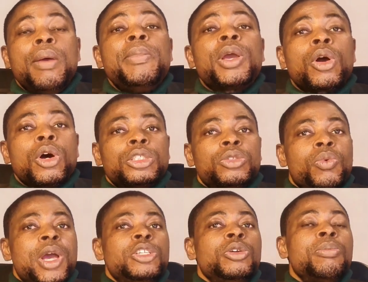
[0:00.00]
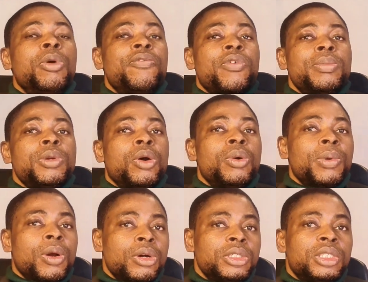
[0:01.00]
Because when you move from your own
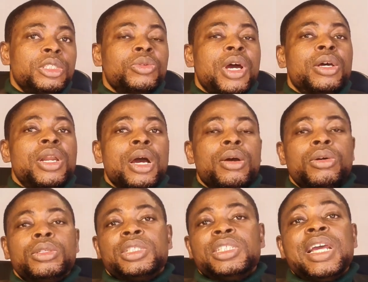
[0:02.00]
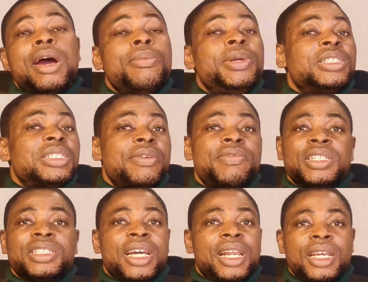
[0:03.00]
country to another country, there will be several
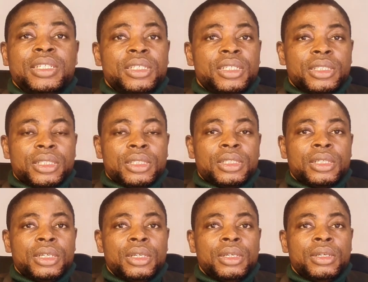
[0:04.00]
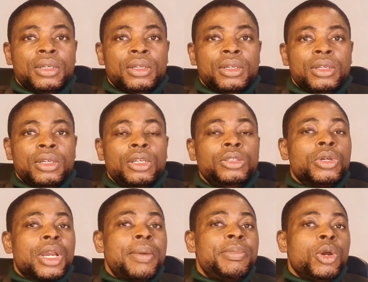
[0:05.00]
challenges. You
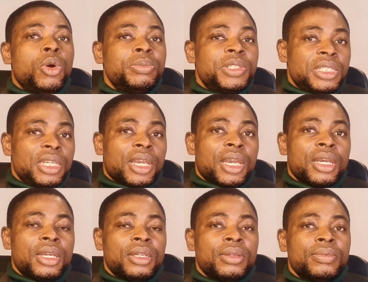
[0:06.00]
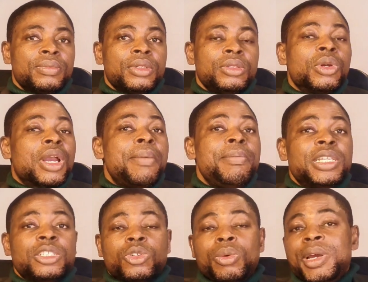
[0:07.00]
can be homesick. You can
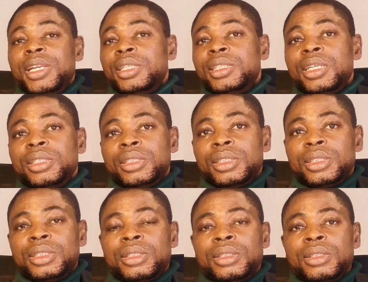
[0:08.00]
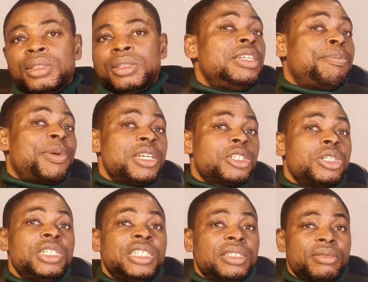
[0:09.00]
miss so many things.
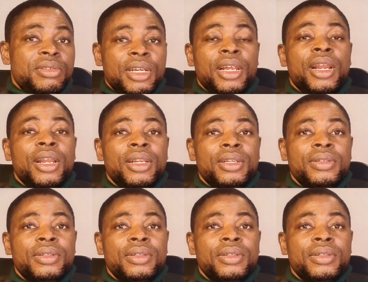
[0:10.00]
Depression is real.